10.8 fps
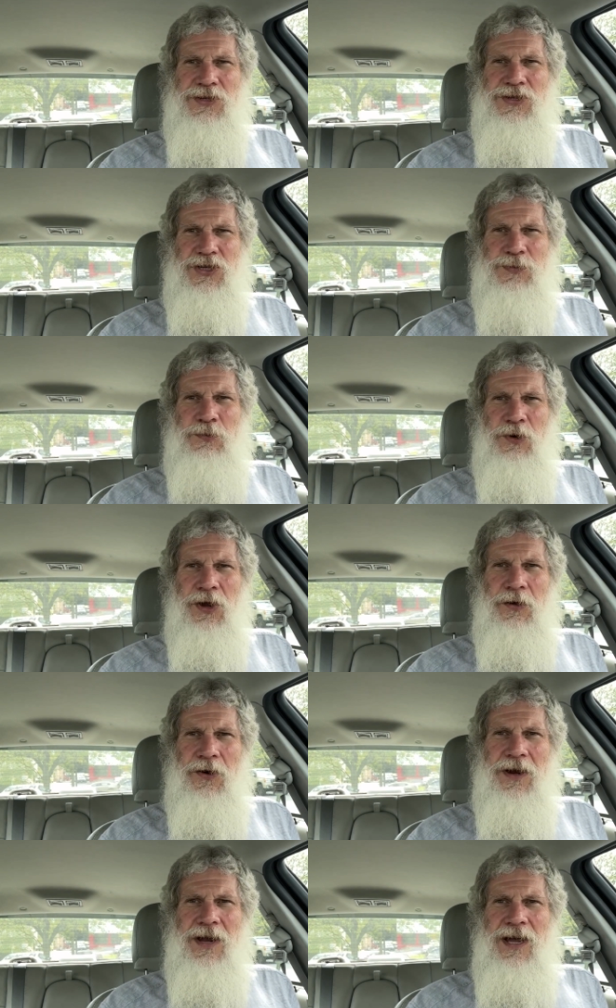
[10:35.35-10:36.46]
This is pretty
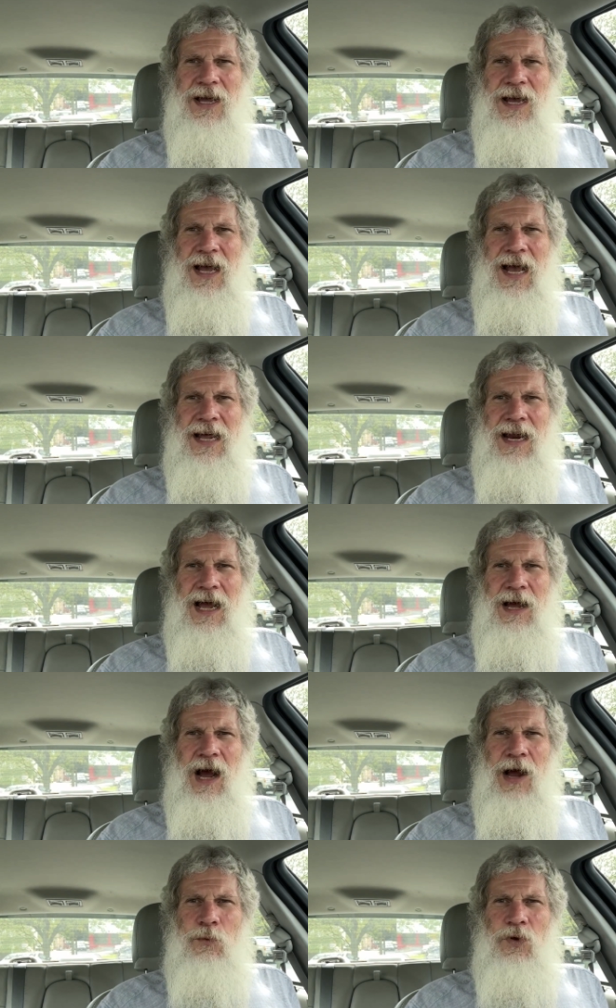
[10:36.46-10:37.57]
good, and
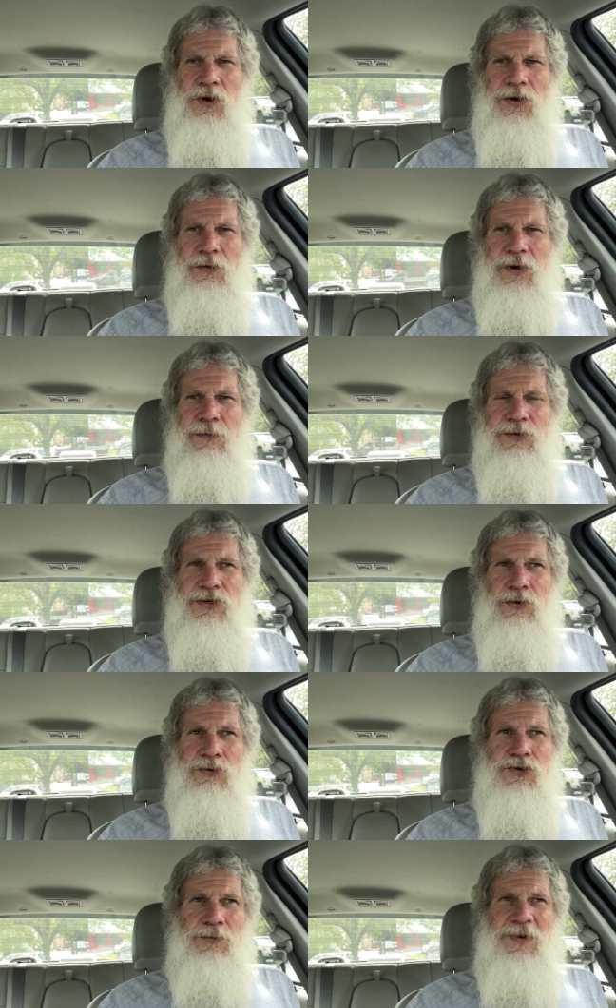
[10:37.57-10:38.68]
I, I will agree with
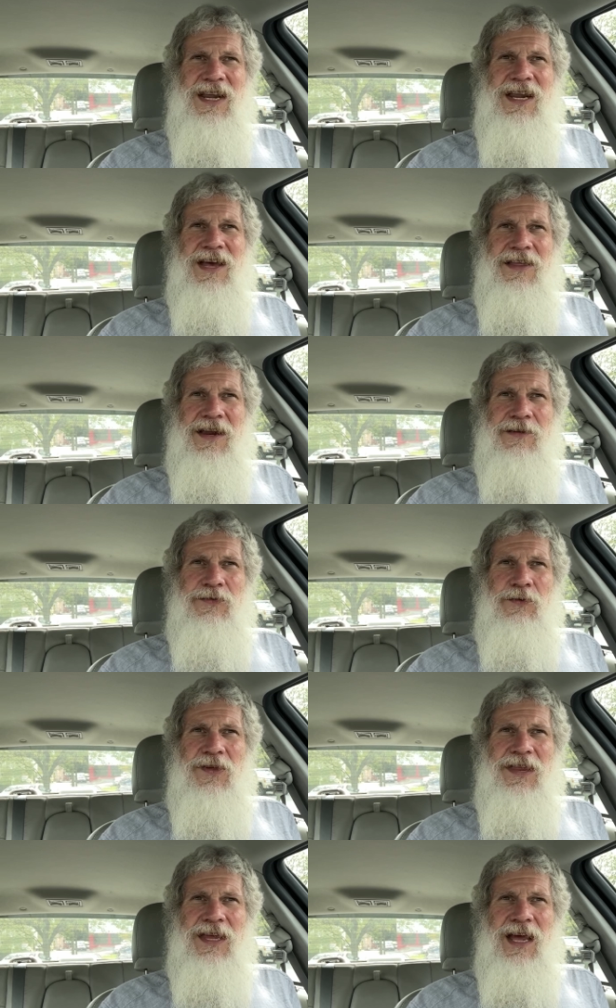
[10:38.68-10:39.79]
social media that if
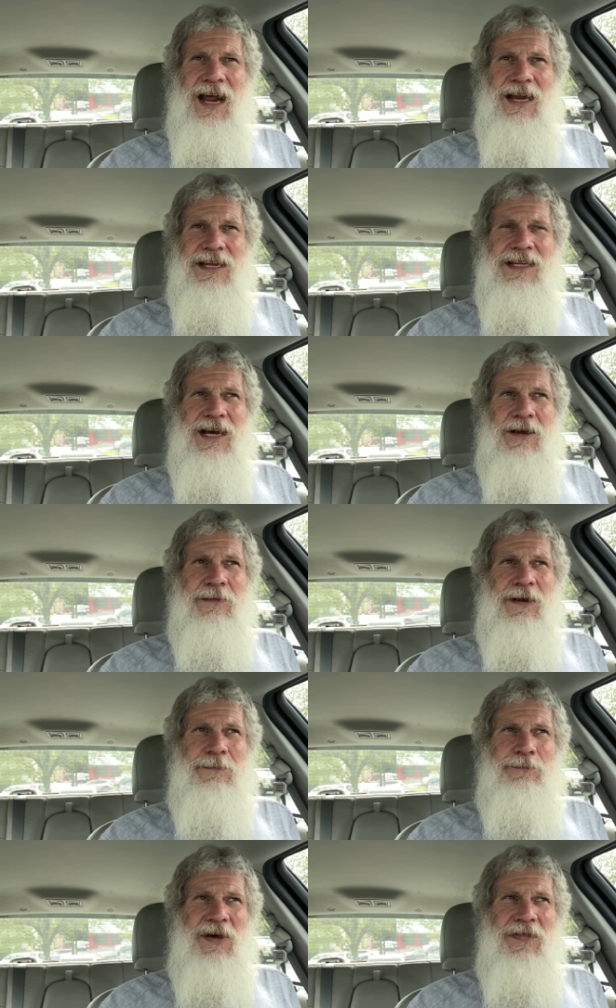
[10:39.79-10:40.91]
you're in the
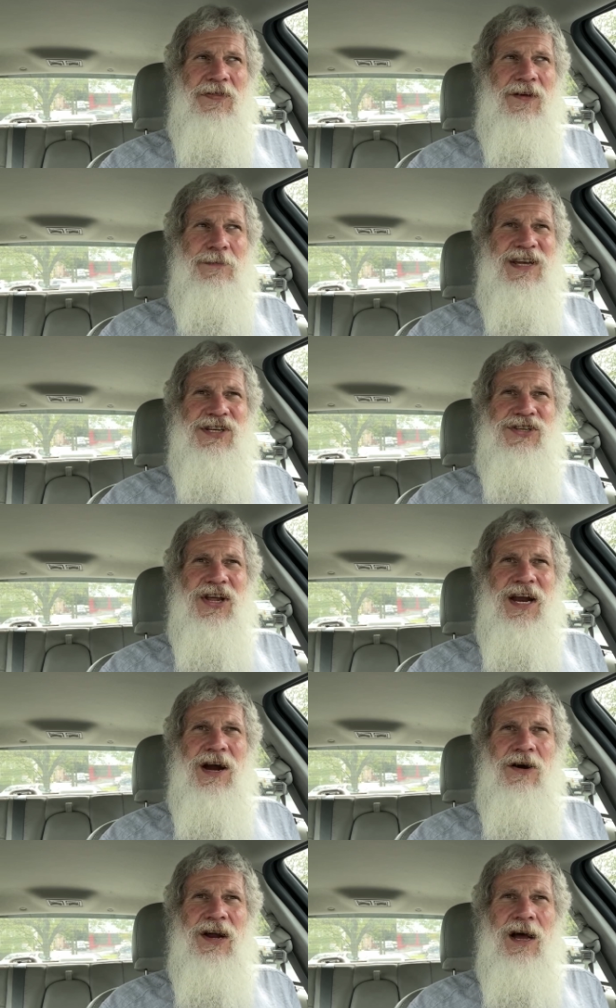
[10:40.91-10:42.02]
Allentown, Bethlehem, Easton
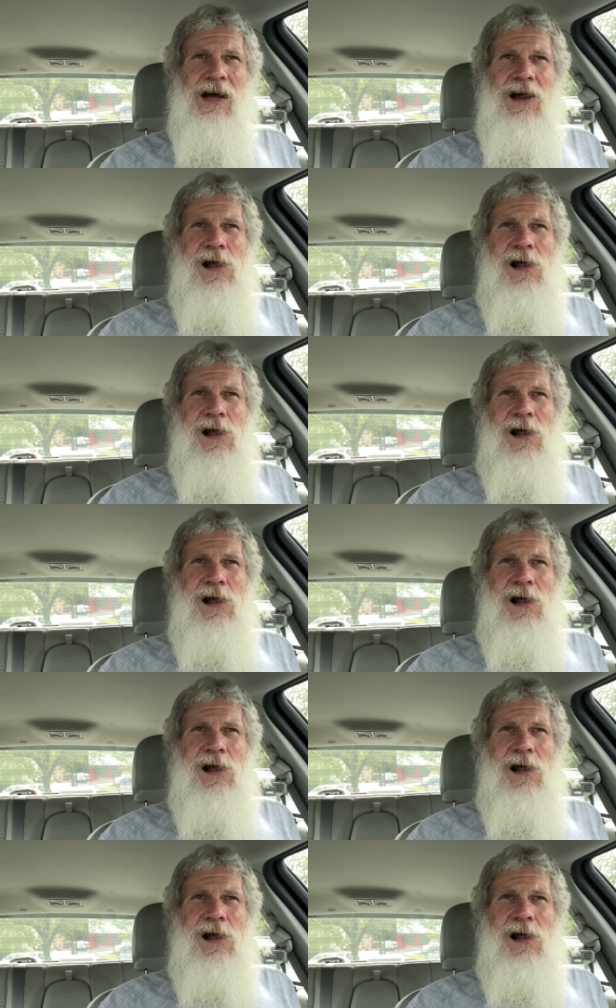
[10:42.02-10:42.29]
area,